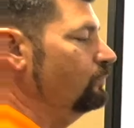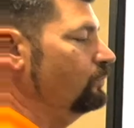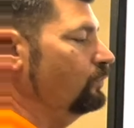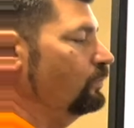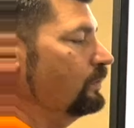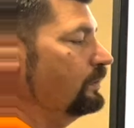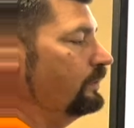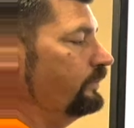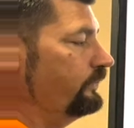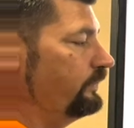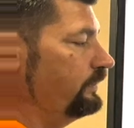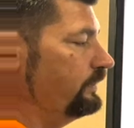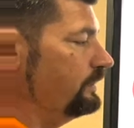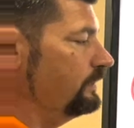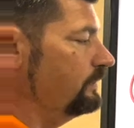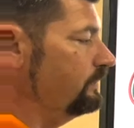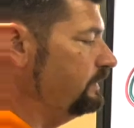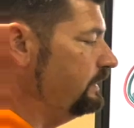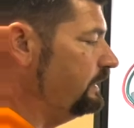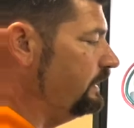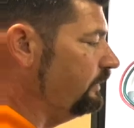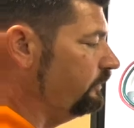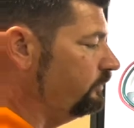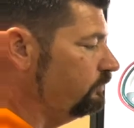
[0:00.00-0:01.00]
Where does it go
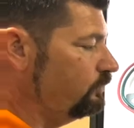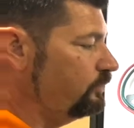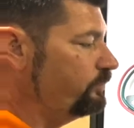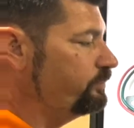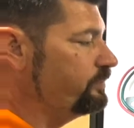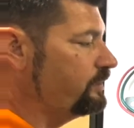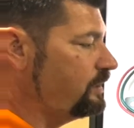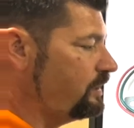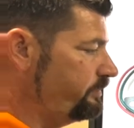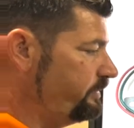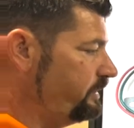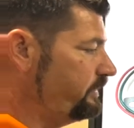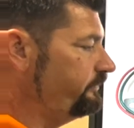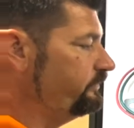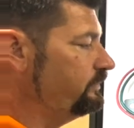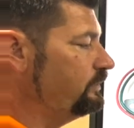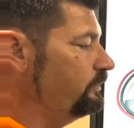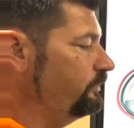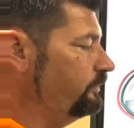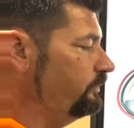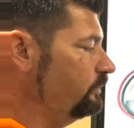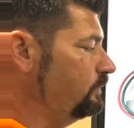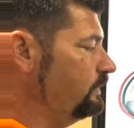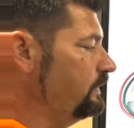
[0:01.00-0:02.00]
next? Well, probably a
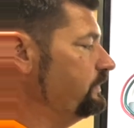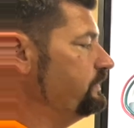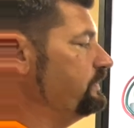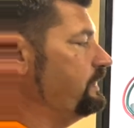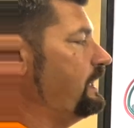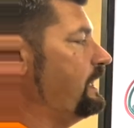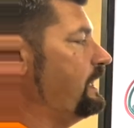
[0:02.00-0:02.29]
float switch.